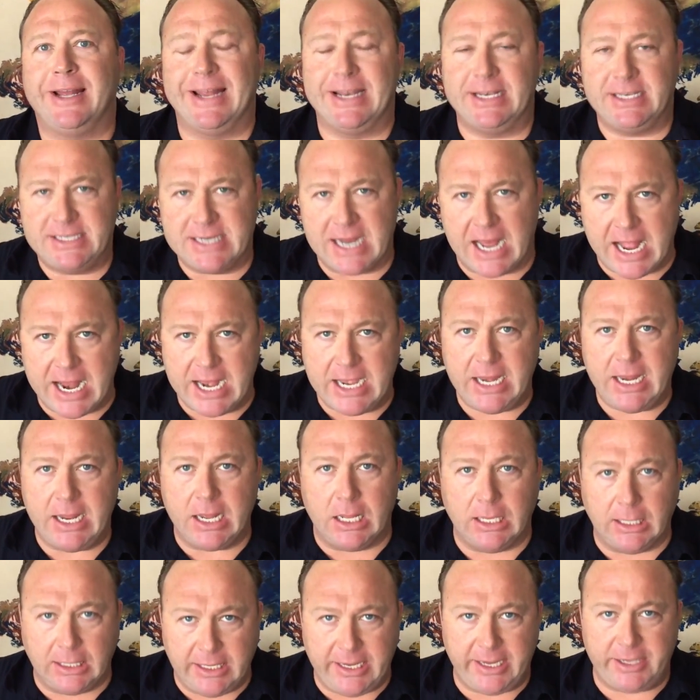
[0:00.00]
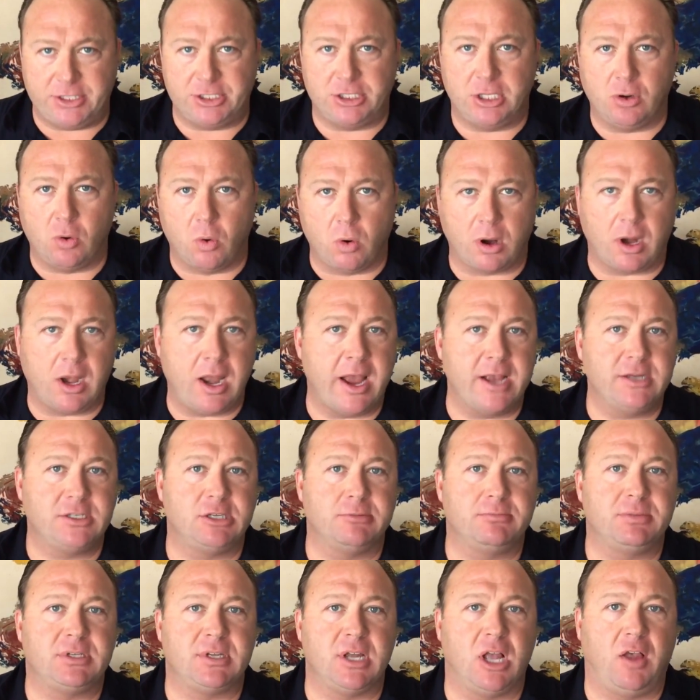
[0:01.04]
and tiny elites that
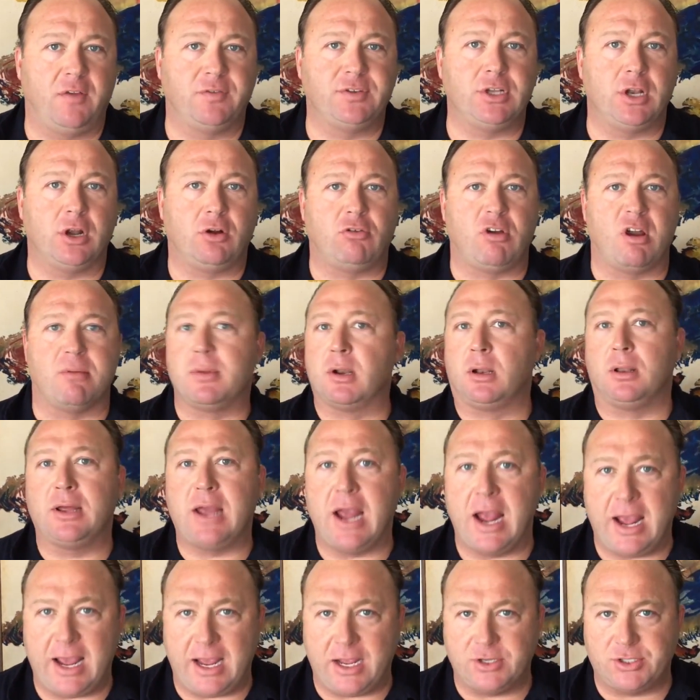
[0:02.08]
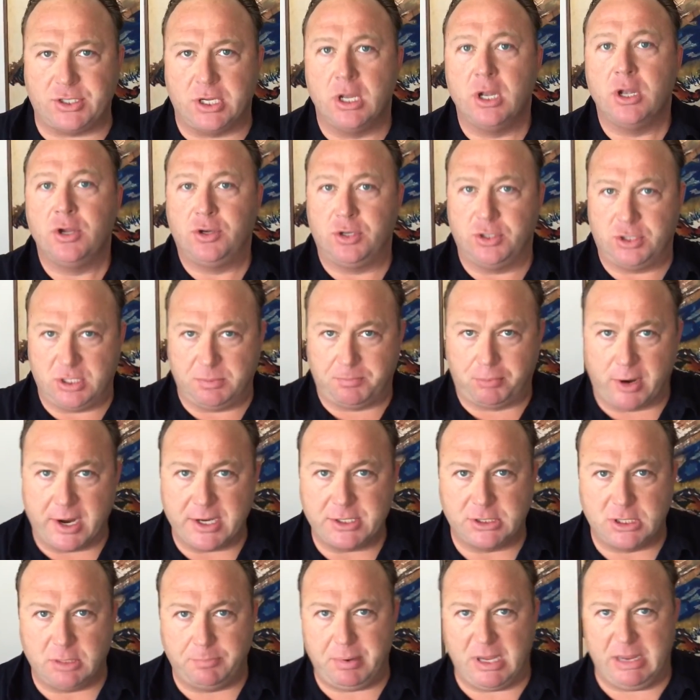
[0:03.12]
organize themselves into criminal gangs to
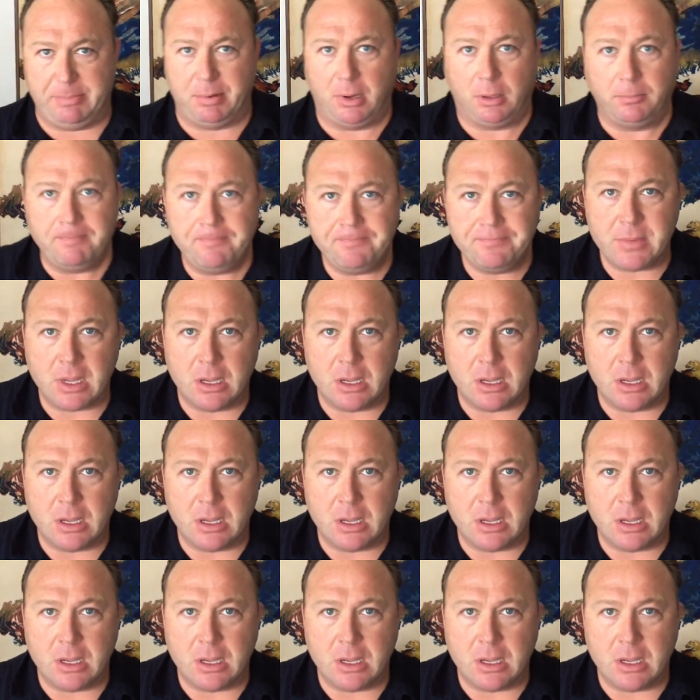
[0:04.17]
suppress the people.